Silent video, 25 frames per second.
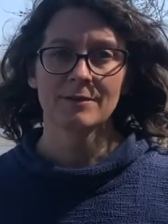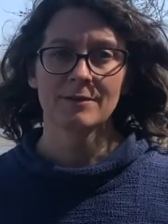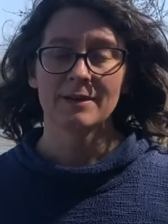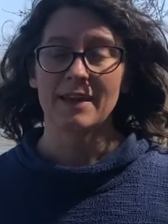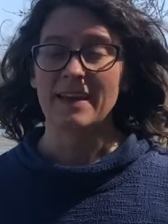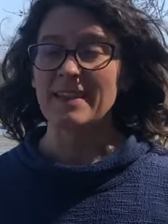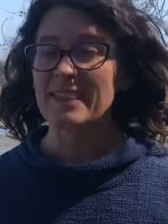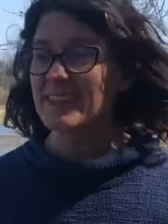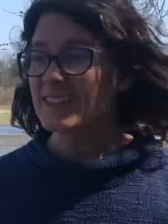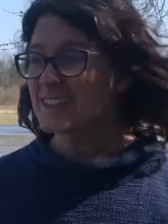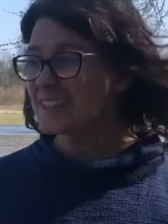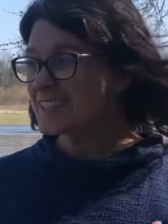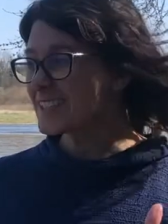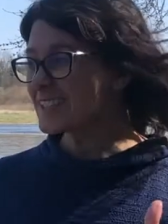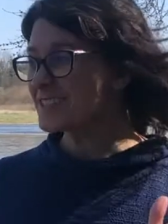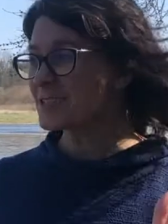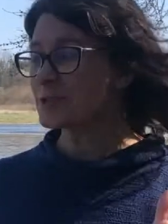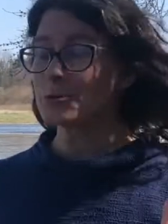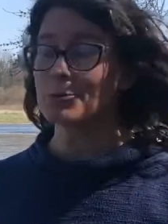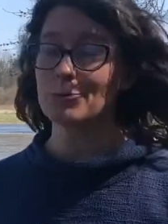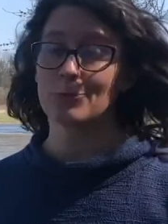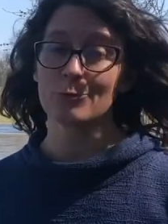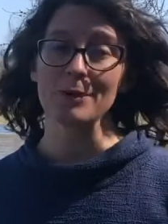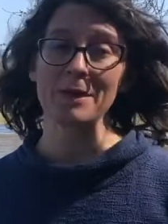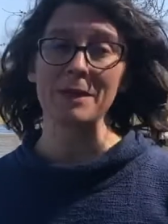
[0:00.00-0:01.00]
And this is a
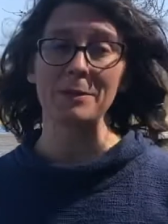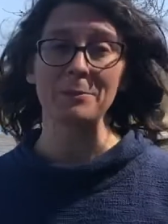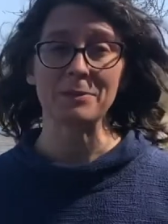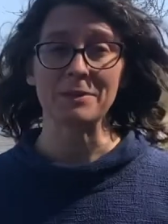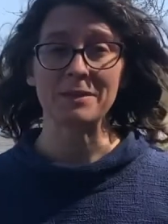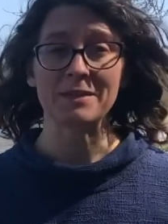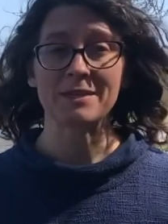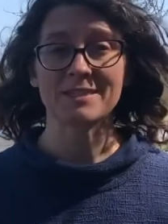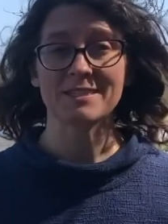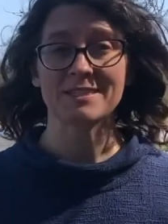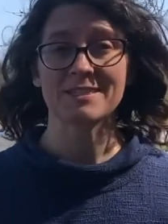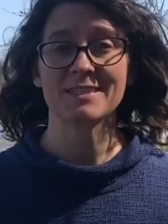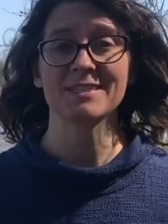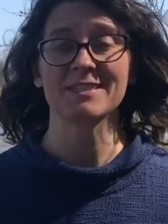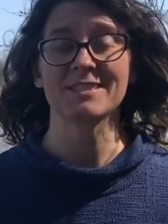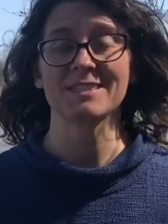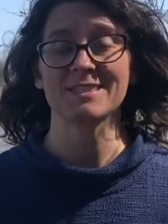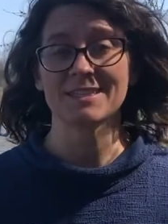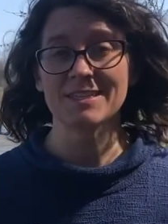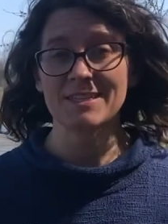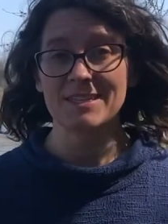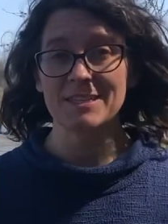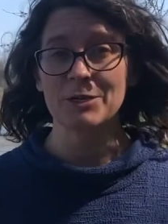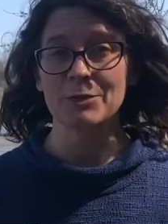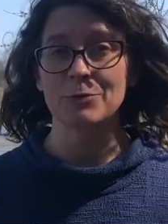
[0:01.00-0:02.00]
great place to
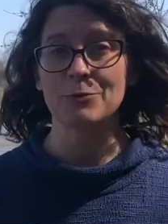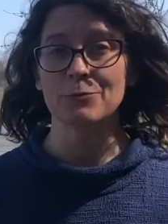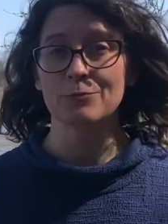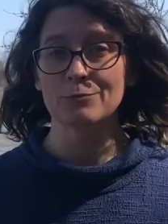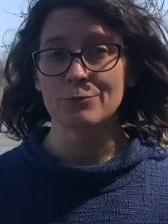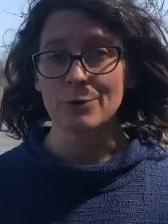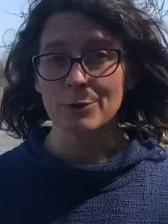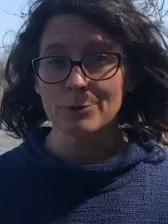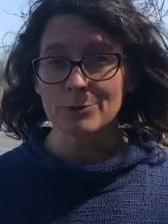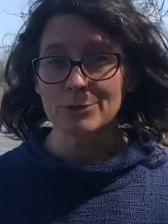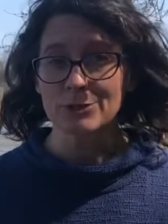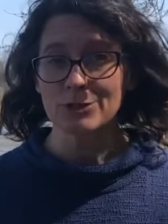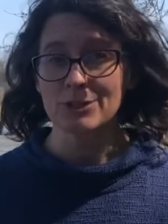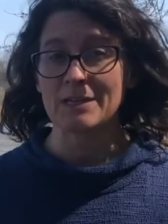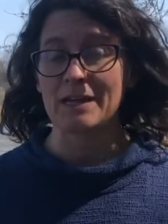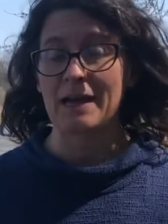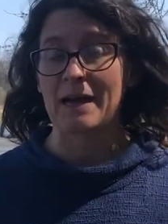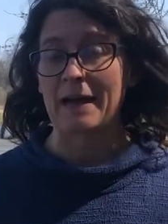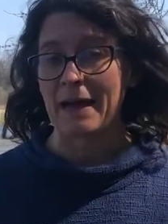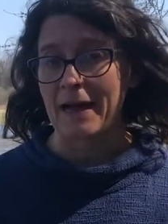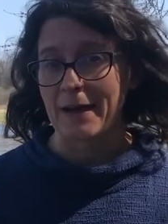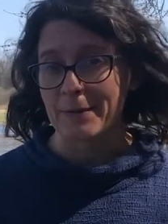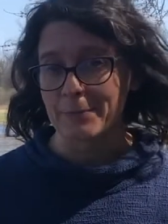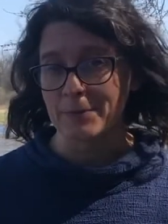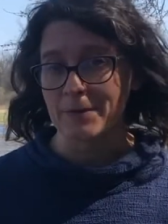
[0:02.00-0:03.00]
see erosion
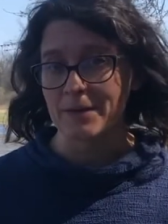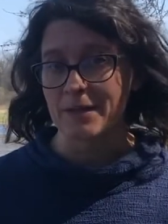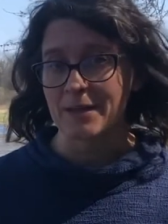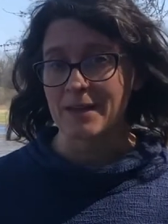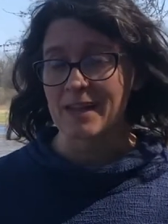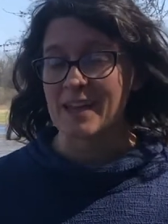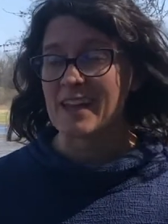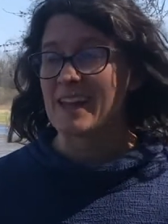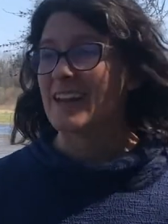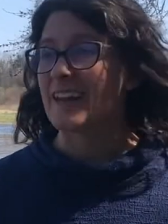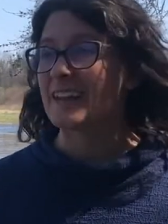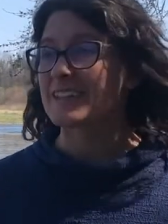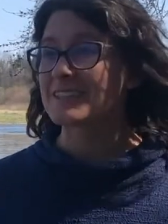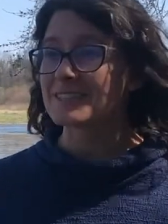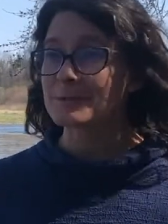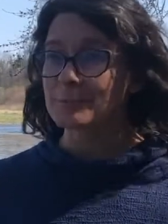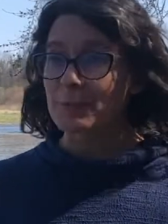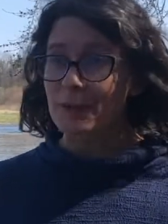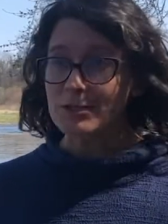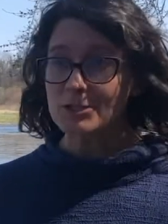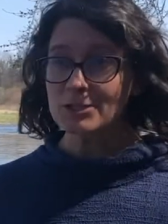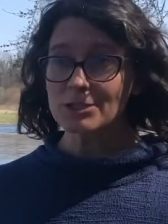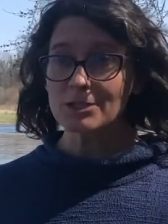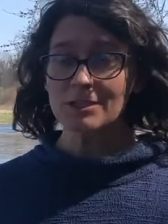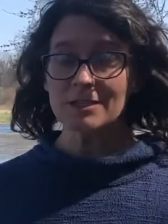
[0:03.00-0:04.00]
happening,
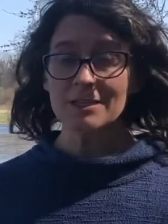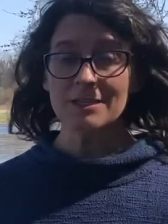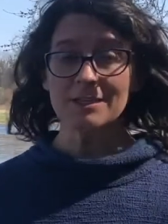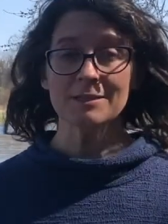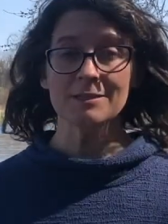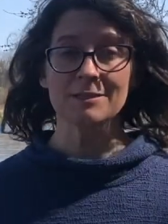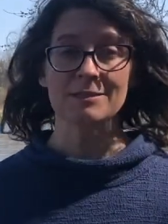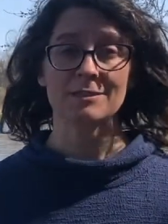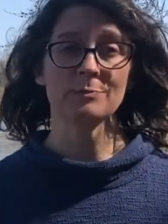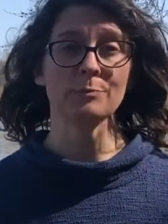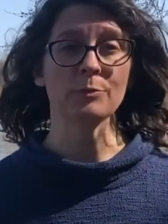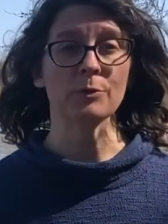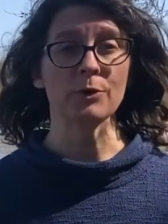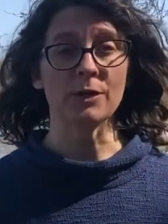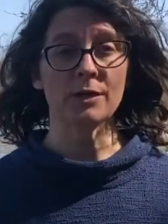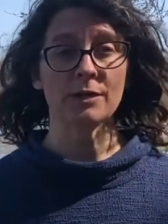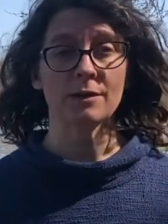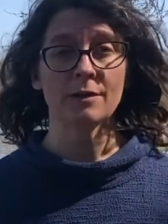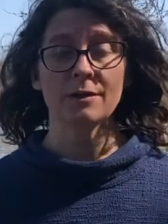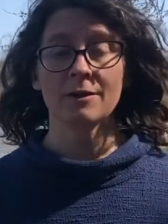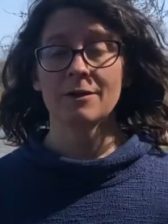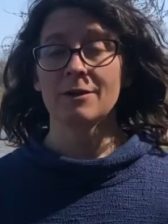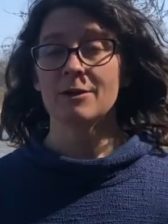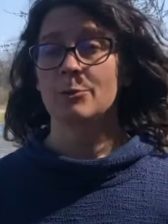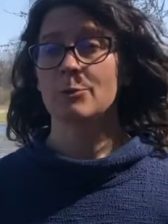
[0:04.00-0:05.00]
especially in the spring
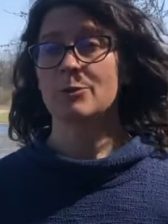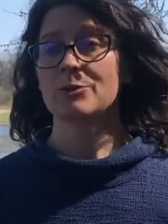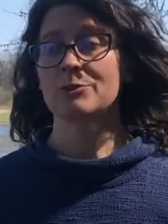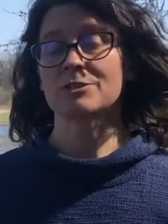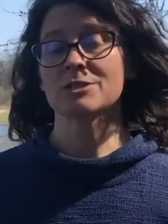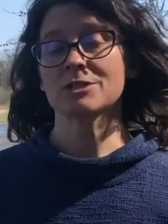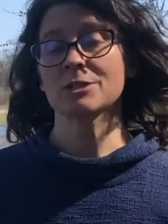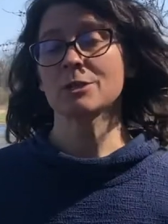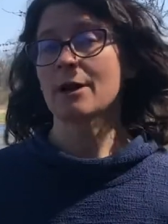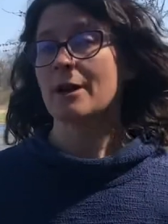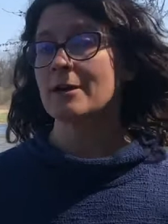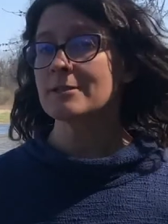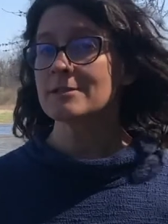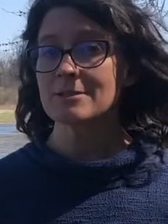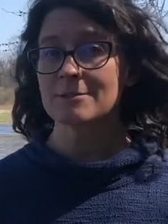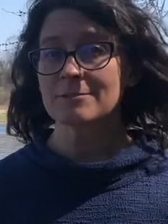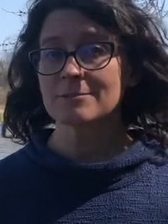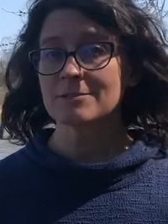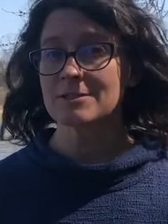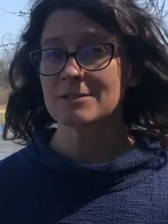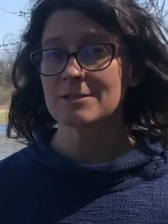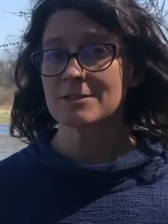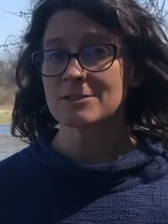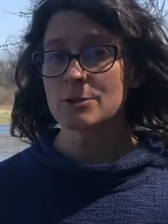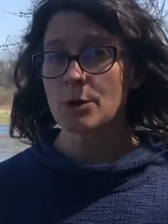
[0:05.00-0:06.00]
when there's lots of
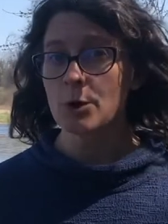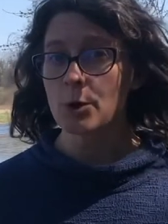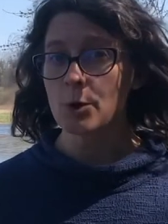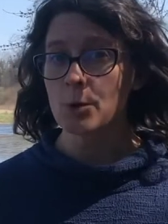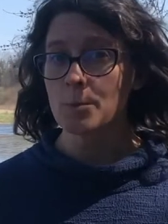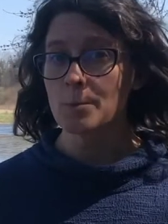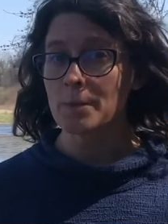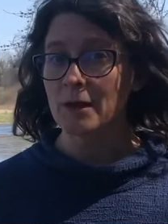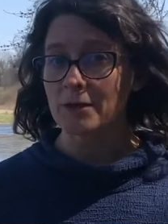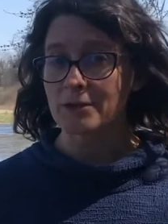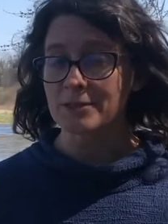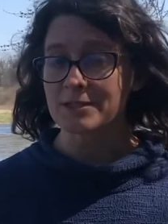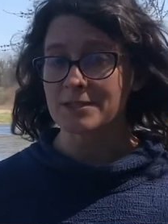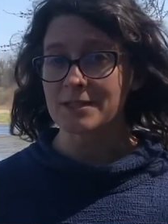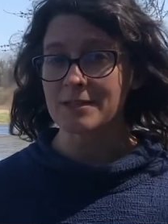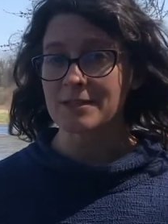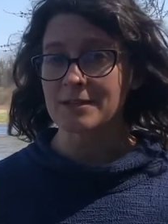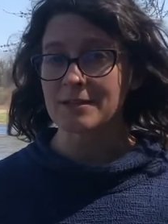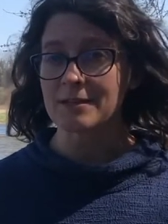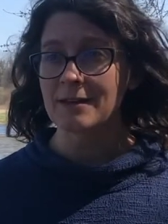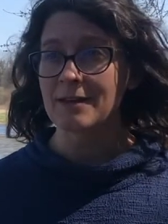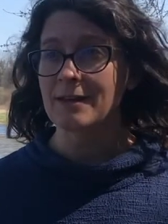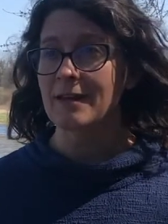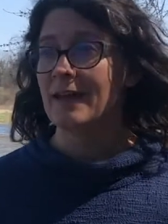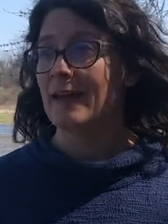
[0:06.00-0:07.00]
snow
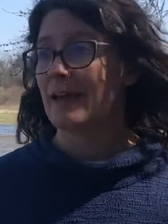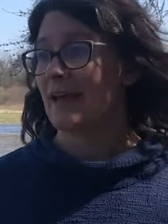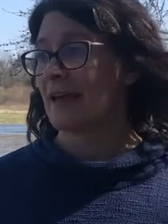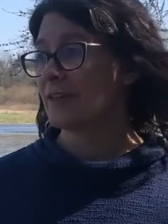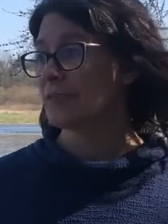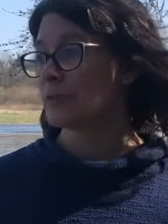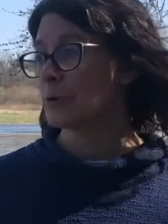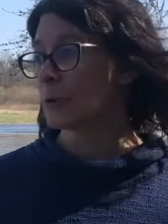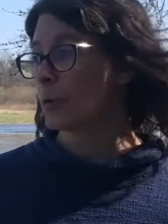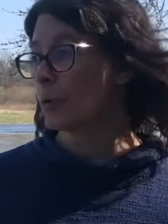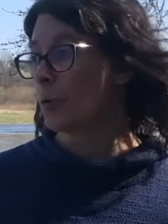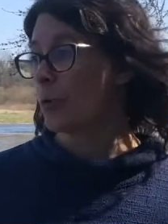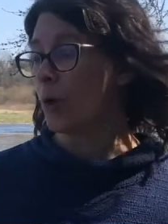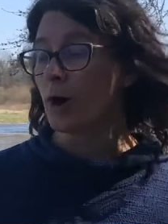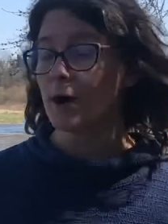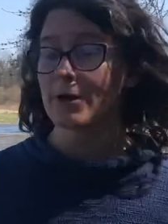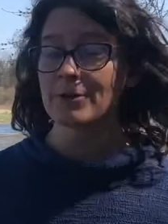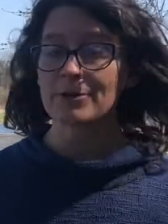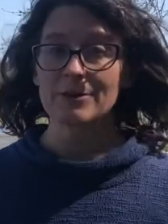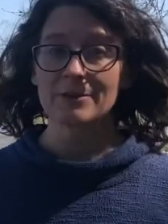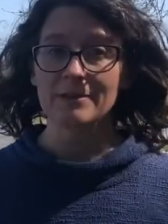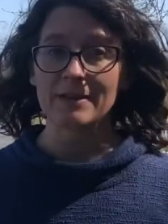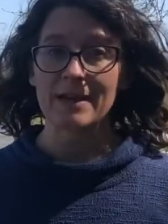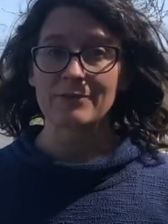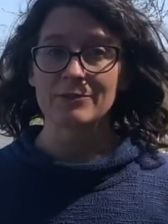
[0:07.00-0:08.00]
melting and the water
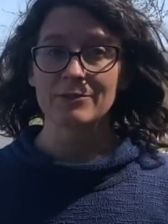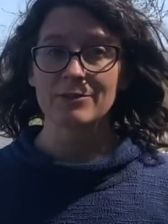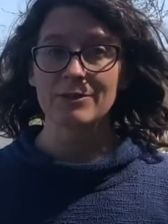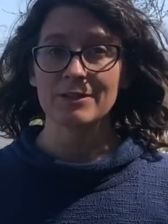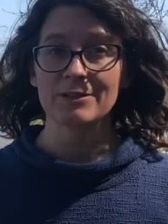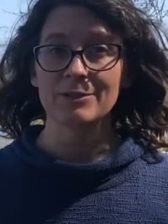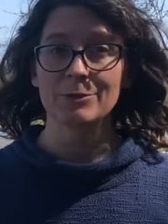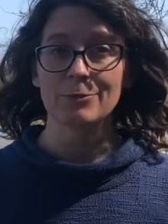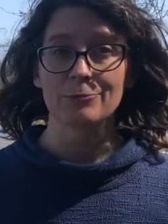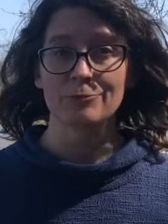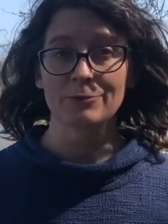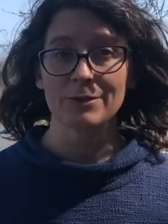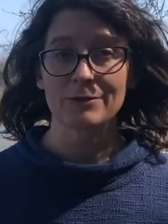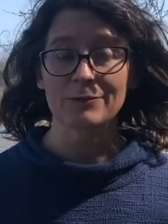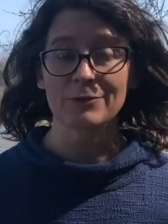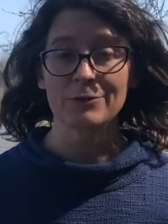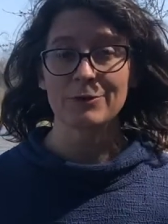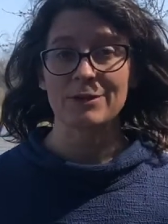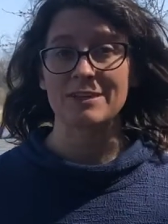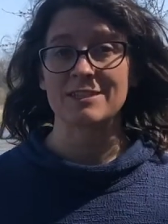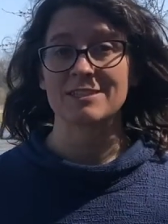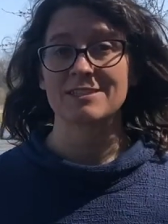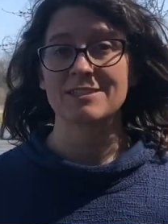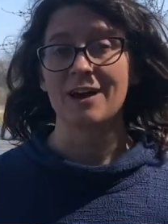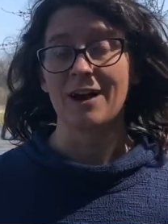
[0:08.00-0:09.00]
level in the river
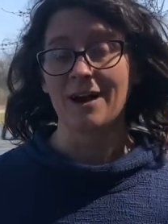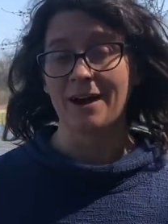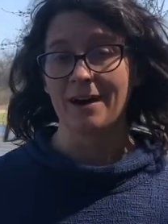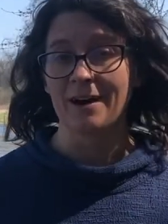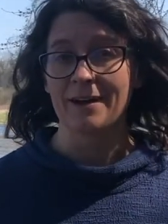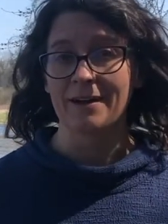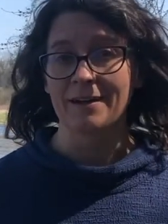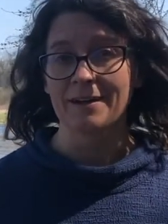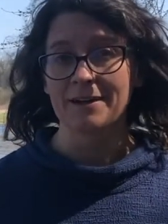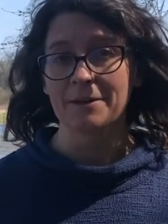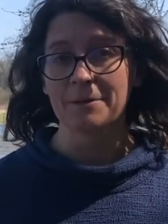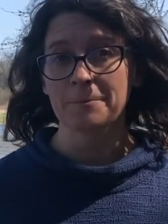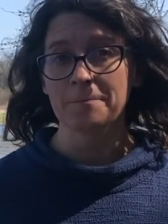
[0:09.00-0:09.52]
is high